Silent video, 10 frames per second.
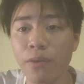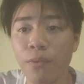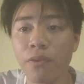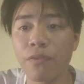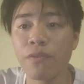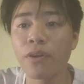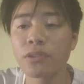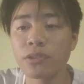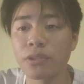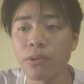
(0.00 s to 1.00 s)
will fall
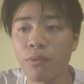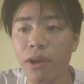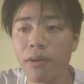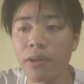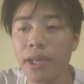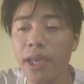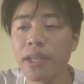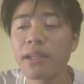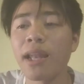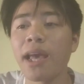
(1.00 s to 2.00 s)
to the ground
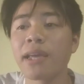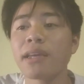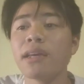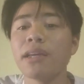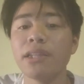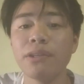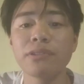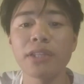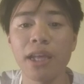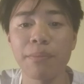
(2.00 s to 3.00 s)
again like
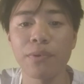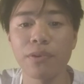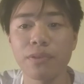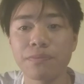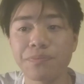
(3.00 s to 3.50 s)
Newton's apple.